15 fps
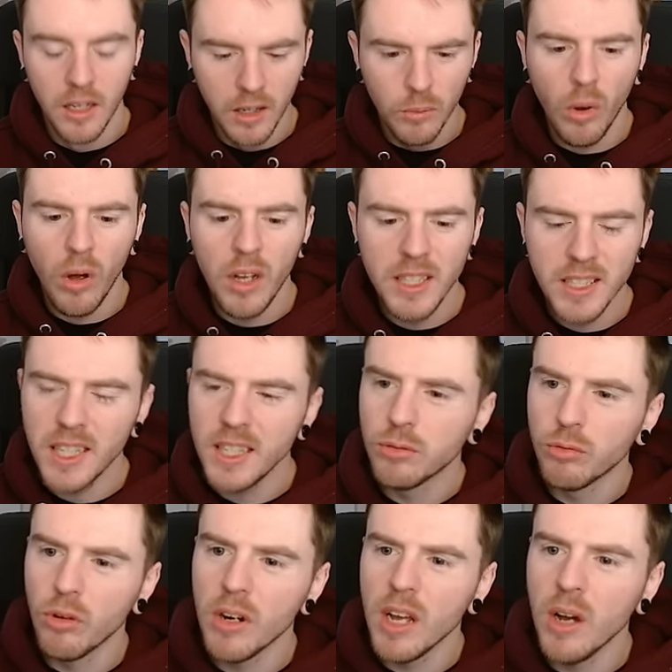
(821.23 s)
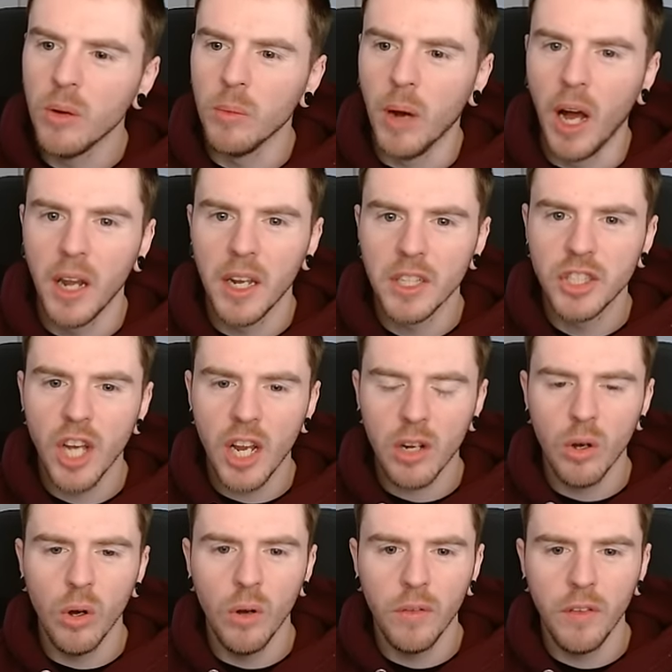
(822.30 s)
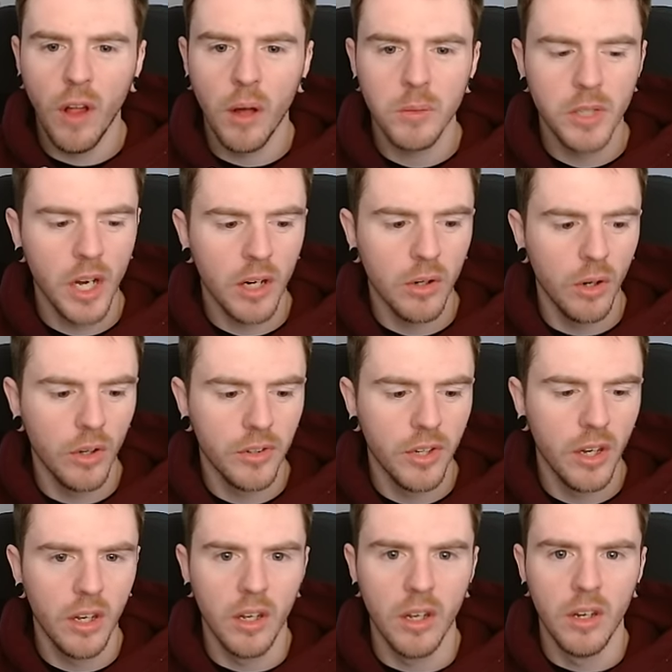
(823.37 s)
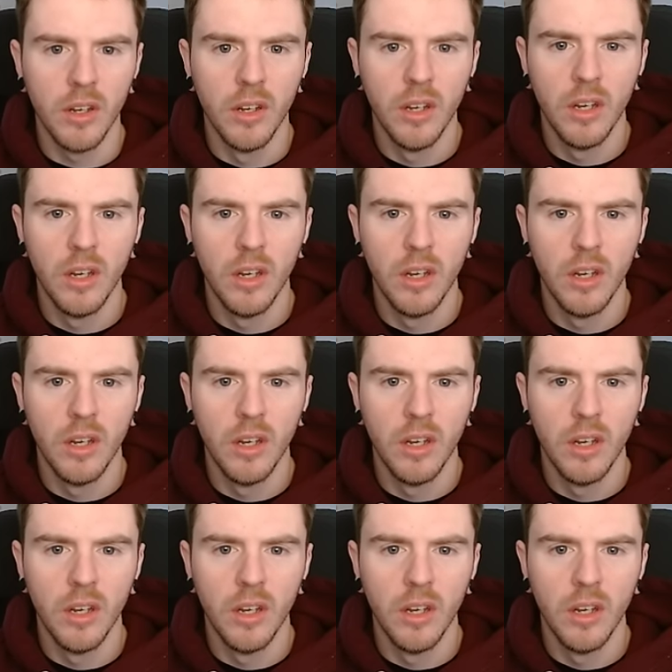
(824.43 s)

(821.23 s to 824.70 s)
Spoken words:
What is this run out, man? I check call flop, check call turn.